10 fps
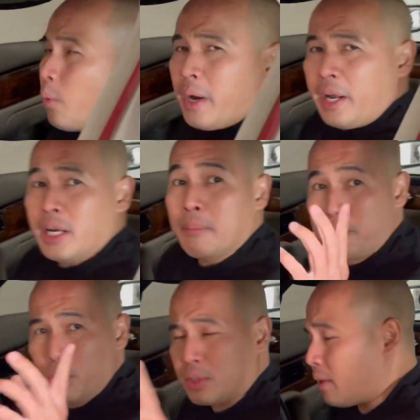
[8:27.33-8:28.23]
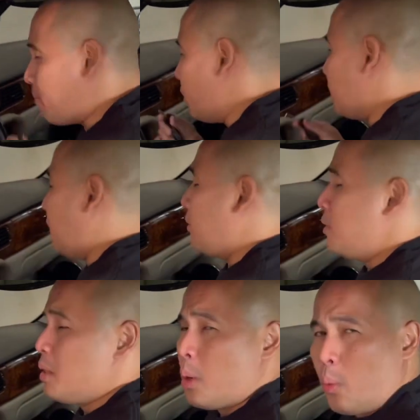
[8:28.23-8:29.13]
We're in the booster mode now.
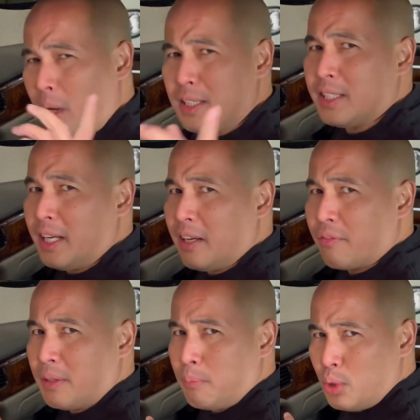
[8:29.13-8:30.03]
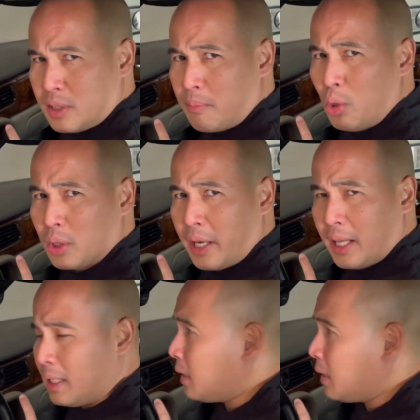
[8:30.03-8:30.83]
We'll see if the booster mode can